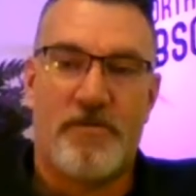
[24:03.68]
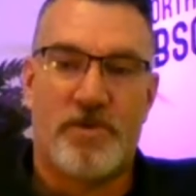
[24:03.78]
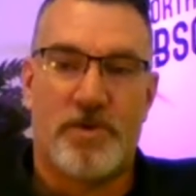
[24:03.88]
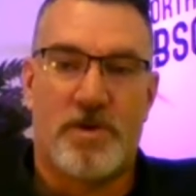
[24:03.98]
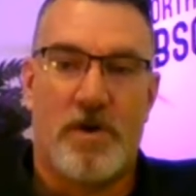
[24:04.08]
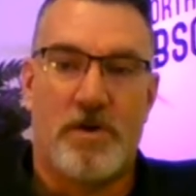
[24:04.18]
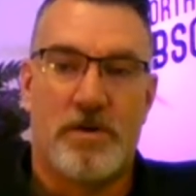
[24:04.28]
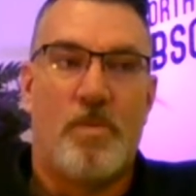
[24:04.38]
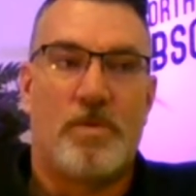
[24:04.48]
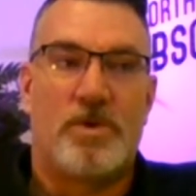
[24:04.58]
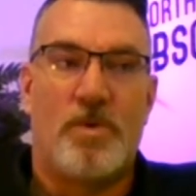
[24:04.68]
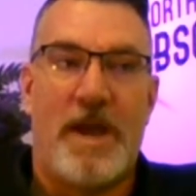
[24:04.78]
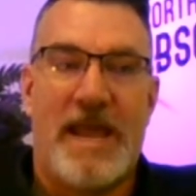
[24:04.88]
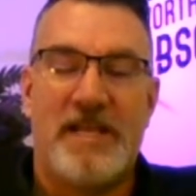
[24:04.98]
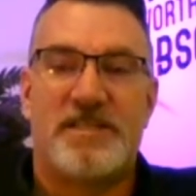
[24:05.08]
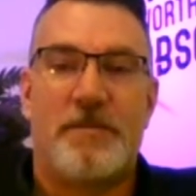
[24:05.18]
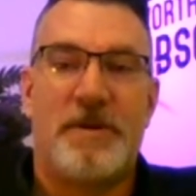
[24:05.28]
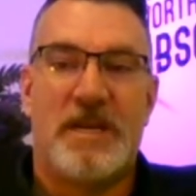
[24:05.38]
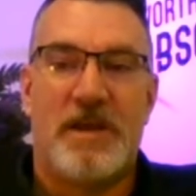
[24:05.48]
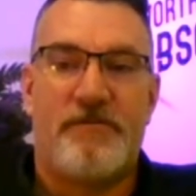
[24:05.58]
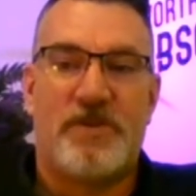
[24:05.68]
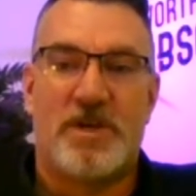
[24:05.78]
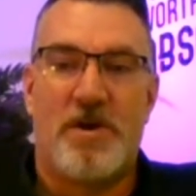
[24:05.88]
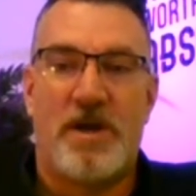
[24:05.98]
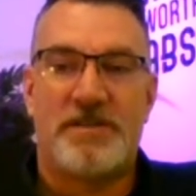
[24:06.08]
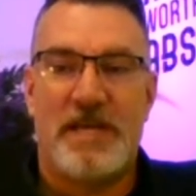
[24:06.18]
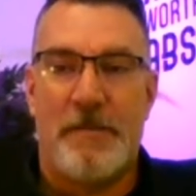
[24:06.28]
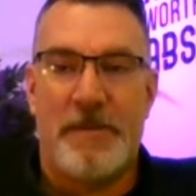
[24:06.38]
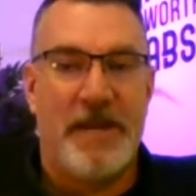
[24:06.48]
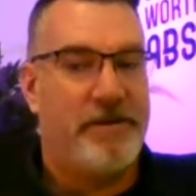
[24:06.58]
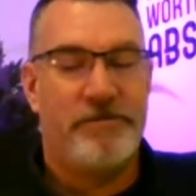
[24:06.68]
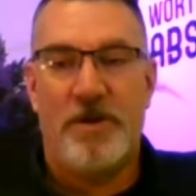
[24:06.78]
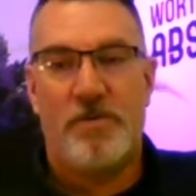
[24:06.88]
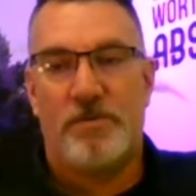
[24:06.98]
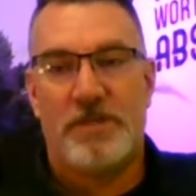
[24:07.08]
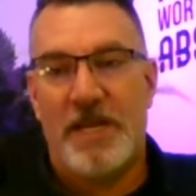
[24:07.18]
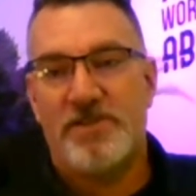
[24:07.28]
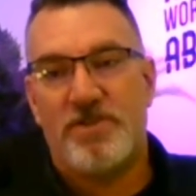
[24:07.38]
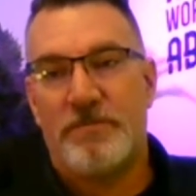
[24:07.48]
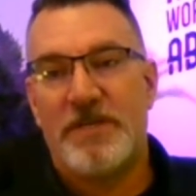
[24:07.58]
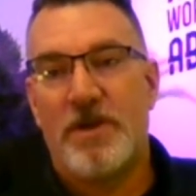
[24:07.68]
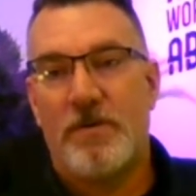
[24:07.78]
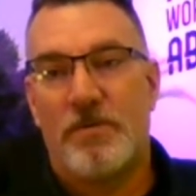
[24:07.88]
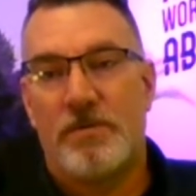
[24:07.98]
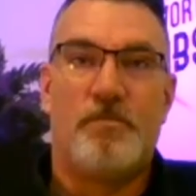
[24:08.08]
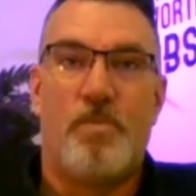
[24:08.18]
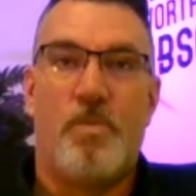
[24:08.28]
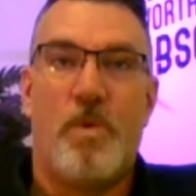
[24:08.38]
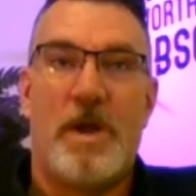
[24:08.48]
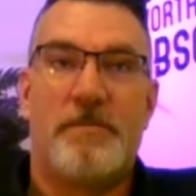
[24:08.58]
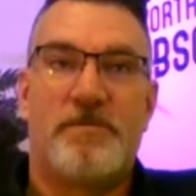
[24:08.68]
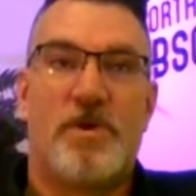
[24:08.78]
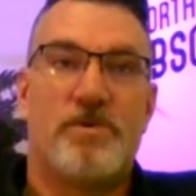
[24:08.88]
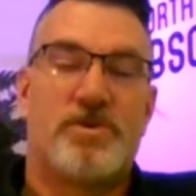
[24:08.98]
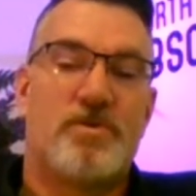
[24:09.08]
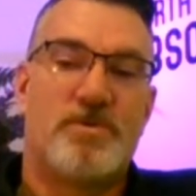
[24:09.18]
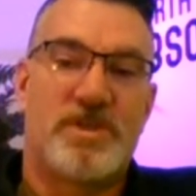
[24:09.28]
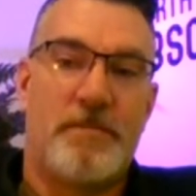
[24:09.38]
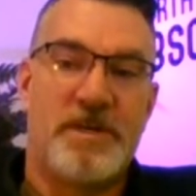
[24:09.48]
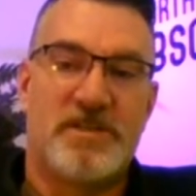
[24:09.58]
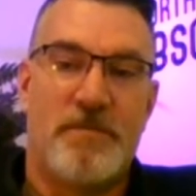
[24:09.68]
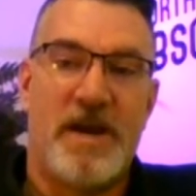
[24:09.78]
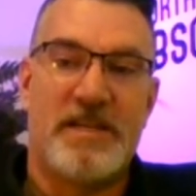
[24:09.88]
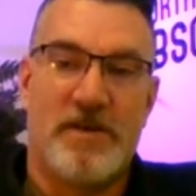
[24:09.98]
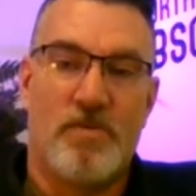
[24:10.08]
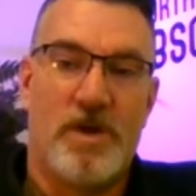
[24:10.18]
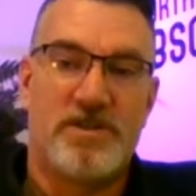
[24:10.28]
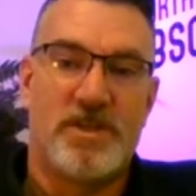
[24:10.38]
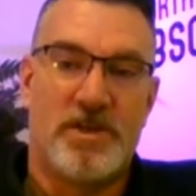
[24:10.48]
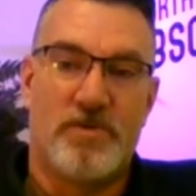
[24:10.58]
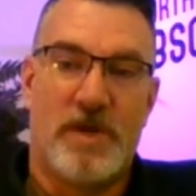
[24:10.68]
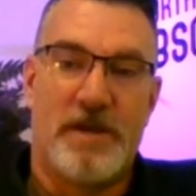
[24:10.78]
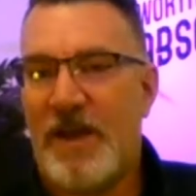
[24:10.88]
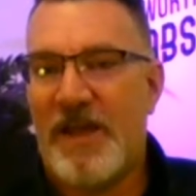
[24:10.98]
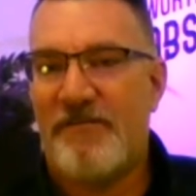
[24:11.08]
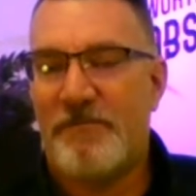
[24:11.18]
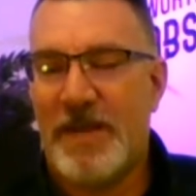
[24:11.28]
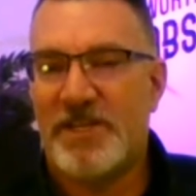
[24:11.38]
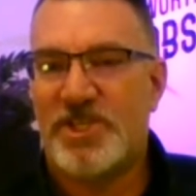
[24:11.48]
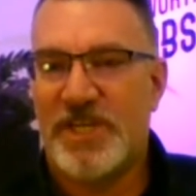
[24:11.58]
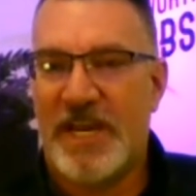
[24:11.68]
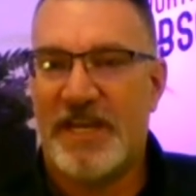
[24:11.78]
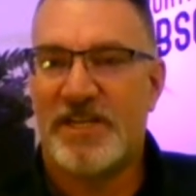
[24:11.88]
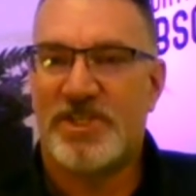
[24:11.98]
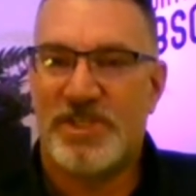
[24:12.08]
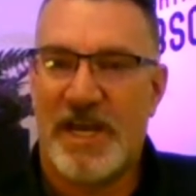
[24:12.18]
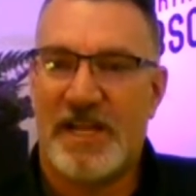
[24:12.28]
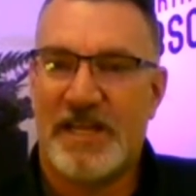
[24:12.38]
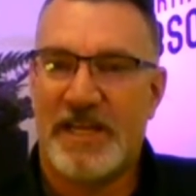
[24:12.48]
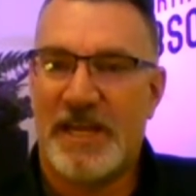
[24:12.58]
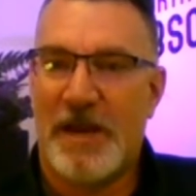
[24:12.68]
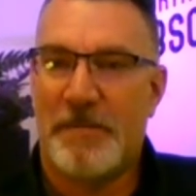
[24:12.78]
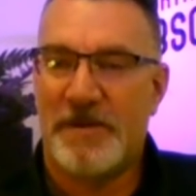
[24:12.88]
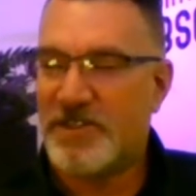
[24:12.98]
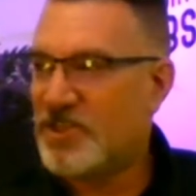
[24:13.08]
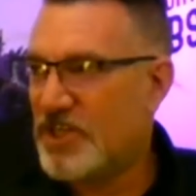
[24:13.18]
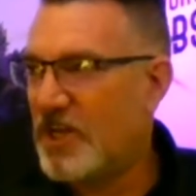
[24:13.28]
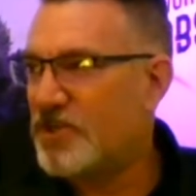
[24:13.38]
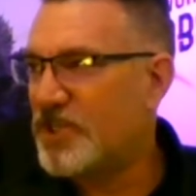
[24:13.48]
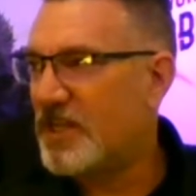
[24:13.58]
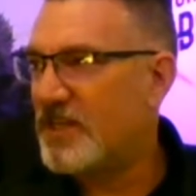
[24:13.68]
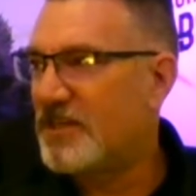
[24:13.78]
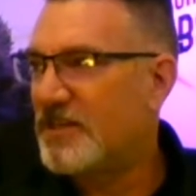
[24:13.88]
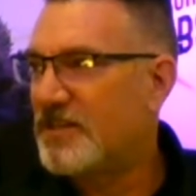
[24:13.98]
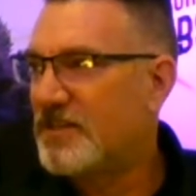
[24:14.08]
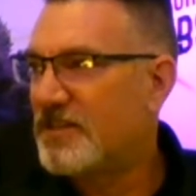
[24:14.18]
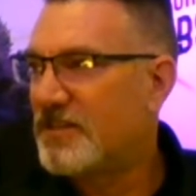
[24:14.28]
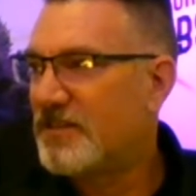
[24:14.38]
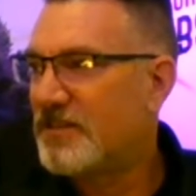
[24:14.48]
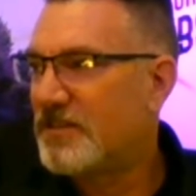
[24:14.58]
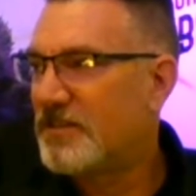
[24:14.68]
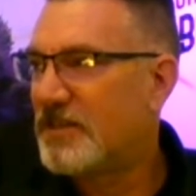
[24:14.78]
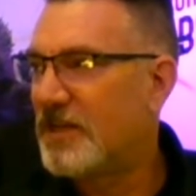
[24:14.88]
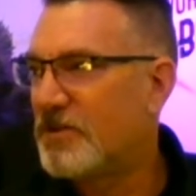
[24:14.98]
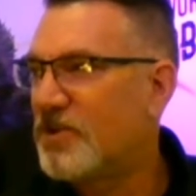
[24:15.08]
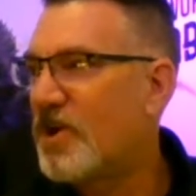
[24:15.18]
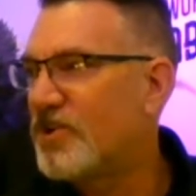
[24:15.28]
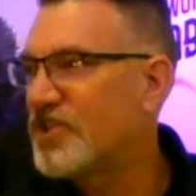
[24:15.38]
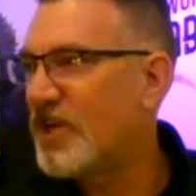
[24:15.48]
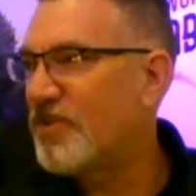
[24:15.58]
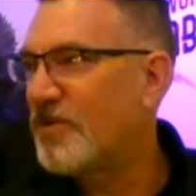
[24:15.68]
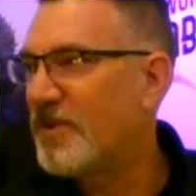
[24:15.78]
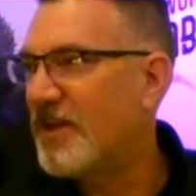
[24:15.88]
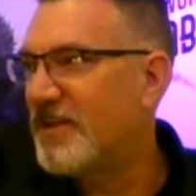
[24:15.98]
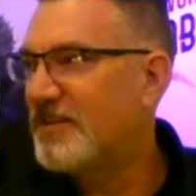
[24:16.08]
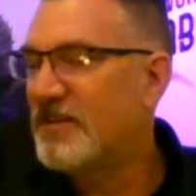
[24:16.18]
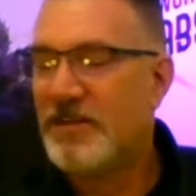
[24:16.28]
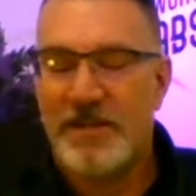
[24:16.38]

for their car. Do I hate somebody enough to cause that pain? No. The answer would be no. What goes through somebody's mind that wants to do that? I've met Shane and Shelly. Uh, is it Shell or Shelly? Shelly. Okay, you call her Shell though a lot. Yeah.